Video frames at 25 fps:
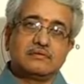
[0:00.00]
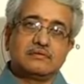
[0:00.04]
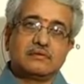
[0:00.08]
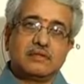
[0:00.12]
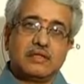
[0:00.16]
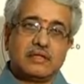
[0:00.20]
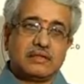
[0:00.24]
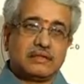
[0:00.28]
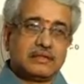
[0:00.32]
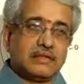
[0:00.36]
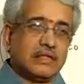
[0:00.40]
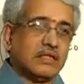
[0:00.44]

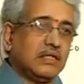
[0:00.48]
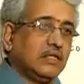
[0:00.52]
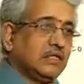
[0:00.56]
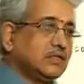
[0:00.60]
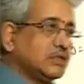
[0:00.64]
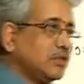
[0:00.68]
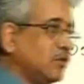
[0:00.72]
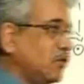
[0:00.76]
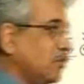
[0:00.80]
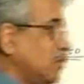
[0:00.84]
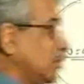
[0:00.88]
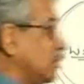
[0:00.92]
Understand?
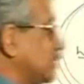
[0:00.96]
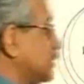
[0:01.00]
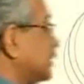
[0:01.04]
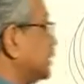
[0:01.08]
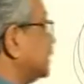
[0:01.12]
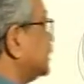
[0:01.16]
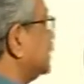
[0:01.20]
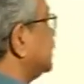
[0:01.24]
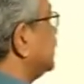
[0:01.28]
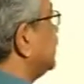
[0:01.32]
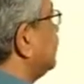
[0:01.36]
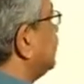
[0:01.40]
So,
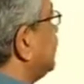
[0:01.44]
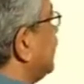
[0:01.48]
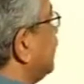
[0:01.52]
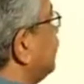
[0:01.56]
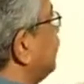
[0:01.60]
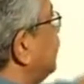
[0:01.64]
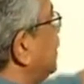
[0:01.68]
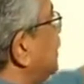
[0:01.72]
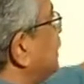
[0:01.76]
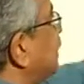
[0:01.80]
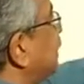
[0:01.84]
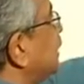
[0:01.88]
if
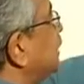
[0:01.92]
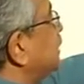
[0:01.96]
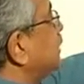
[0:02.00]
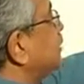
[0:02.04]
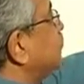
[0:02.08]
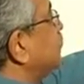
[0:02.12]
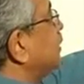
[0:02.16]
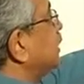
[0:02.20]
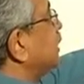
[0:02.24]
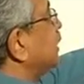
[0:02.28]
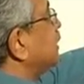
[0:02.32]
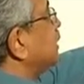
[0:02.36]
everything is
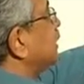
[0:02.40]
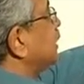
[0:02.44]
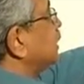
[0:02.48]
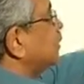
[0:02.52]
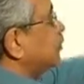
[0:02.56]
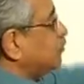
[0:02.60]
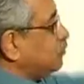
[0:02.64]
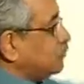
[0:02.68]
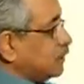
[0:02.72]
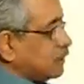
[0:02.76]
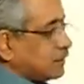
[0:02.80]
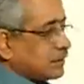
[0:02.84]
difficult there,
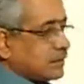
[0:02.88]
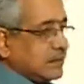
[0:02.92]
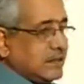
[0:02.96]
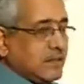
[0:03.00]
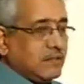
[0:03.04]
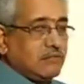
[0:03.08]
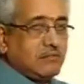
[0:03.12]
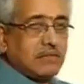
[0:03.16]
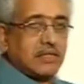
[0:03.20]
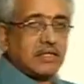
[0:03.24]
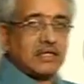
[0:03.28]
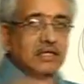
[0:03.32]
if you just
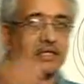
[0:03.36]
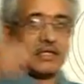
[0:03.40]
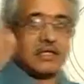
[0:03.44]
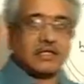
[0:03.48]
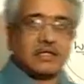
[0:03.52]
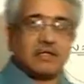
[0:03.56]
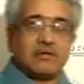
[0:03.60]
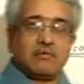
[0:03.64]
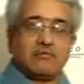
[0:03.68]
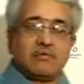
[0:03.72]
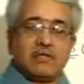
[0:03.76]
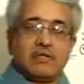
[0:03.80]
leave
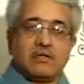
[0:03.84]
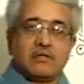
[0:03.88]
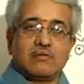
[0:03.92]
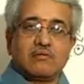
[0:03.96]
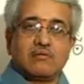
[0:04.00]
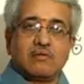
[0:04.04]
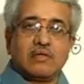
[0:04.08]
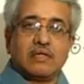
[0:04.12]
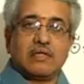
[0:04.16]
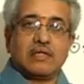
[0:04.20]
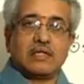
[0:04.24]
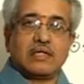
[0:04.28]

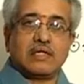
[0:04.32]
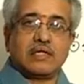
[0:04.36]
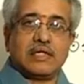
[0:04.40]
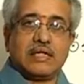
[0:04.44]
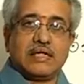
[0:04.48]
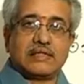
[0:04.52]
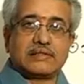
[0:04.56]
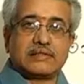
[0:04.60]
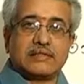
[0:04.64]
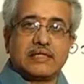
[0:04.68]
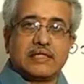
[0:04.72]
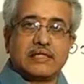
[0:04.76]
a
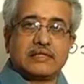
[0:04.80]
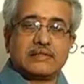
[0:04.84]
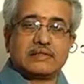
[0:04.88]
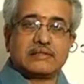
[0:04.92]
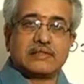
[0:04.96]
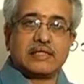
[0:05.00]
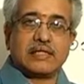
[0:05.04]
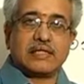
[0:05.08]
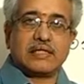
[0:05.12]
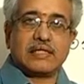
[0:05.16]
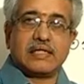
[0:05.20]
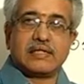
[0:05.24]
glass there in
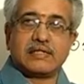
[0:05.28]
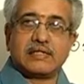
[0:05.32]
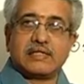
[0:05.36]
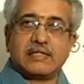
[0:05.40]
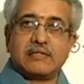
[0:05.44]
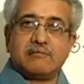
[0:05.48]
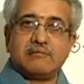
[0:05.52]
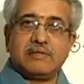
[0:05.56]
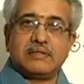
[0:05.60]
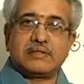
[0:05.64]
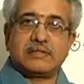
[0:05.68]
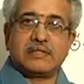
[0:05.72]
satellite, it
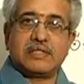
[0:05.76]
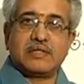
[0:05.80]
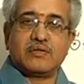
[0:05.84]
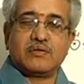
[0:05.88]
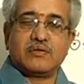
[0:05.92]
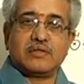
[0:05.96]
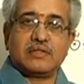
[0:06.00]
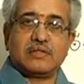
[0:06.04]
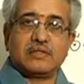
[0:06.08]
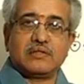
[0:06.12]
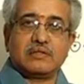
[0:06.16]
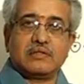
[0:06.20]
remains there
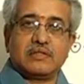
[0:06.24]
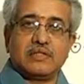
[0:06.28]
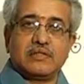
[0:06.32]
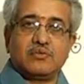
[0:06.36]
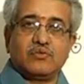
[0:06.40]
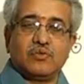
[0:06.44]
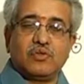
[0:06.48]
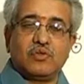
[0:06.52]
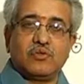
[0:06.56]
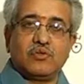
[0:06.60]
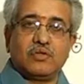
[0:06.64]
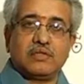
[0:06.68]
only. It
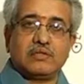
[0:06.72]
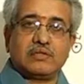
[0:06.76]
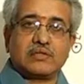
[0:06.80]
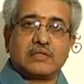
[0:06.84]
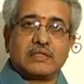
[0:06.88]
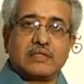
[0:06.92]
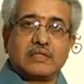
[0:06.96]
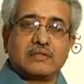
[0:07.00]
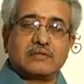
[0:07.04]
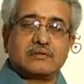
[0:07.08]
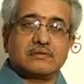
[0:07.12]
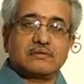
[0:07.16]
won't go
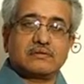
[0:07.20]
inside.